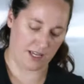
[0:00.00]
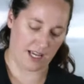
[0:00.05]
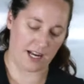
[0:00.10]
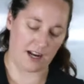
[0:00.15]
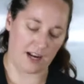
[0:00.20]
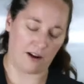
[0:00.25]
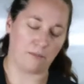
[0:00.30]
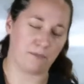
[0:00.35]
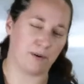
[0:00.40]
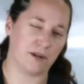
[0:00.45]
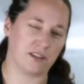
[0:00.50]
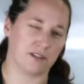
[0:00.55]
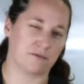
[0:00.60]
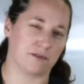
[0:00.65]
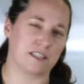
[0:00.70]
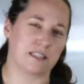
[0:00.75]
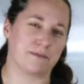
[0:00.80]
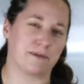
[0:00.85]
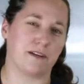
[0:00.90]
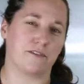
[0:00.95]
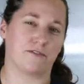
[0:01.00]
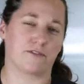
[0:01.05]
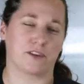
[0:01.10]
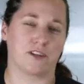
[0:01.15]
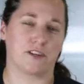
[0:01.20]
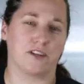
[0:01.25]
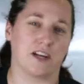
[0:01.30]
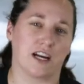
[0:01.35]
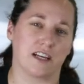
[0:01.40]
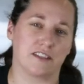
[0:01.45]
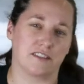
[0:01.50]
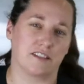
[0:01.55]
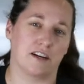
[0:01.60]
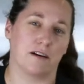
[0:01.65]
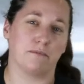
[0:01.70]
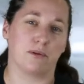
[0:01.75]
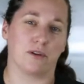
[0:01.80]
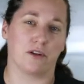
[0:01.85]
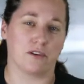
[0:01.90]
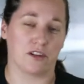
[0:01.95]
And I'll put the recipe for you guys
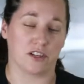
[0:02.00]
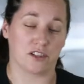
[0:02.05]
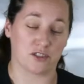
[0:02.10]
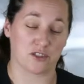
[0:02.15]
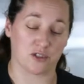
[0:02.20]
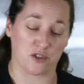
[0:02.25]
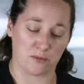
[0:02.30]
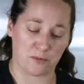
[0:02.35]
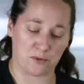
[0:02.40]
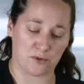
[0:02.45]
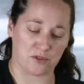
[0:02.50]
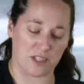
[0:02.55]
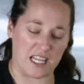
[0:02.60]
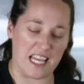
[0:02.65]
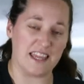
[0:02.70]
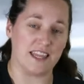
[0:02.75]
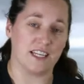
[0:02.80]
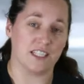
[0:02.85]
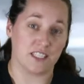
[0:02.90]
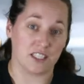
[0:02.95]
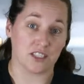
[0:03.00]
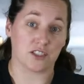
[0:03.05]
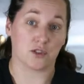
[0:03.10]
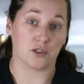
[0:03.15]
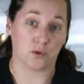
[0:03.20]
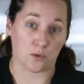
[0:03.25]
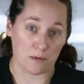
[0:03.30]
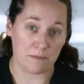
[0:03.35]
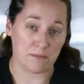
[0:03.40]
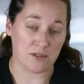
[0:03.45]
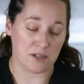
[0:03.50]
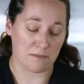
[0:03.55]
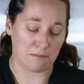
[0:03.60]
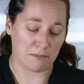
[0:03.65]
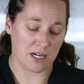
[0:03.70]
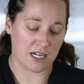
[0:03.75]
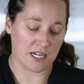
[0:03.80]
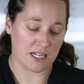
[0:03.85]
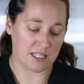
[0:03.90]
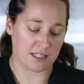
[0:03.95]
down below in the, descrip in the description
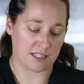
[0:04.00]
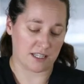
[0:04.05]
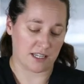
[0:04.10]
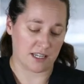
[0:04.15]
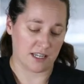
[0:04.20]
box.